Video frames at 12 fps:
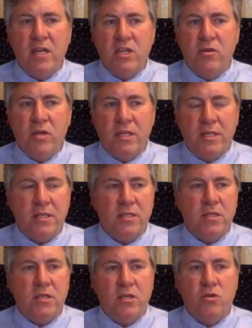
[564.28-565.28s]
Living
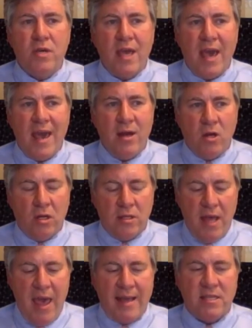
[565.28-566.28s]
annuities, you
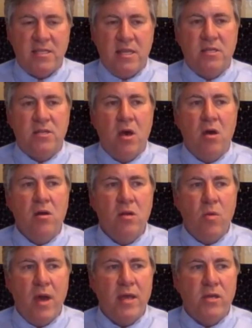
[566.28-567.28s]
cannot access. The only
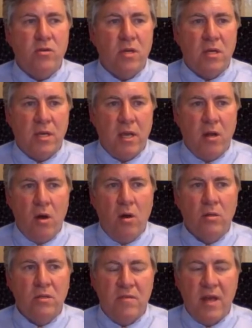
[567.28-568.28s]
way you can get
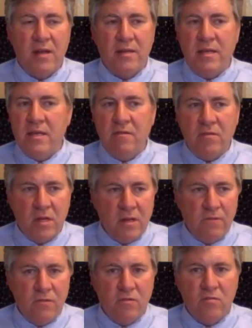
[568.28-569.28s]
hold of that, even
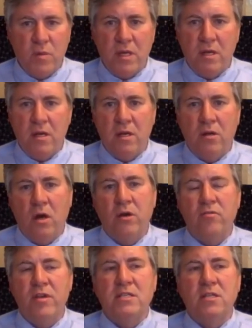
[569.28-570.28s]
if you've been a
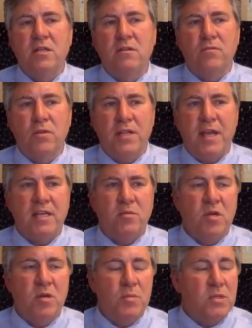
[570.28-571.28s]
non-resident for tax
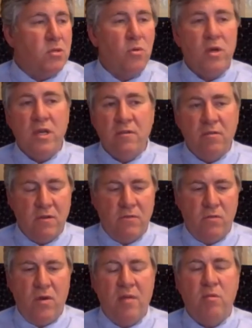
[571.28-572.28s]
purposes, or even if
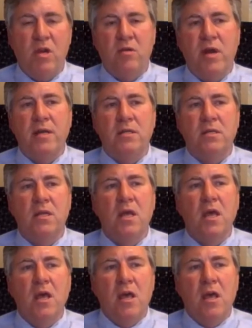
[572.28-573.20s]
you emigrated,